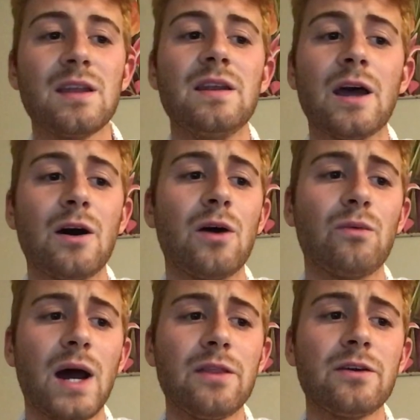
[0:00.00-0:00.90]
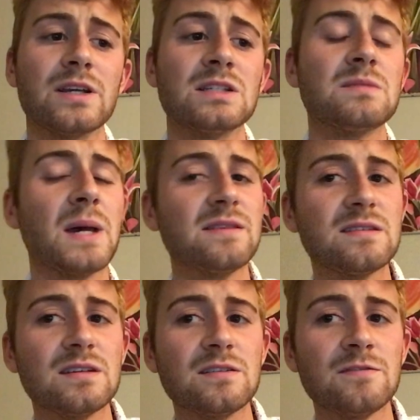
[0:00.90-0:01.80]
Now, a rather
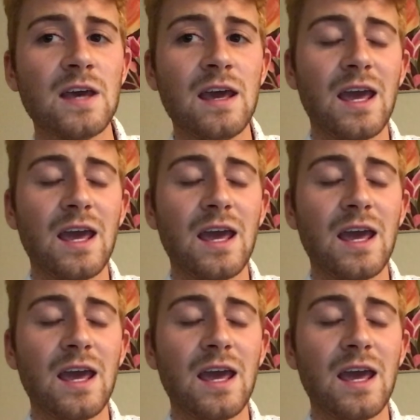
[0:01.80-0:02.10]
expensive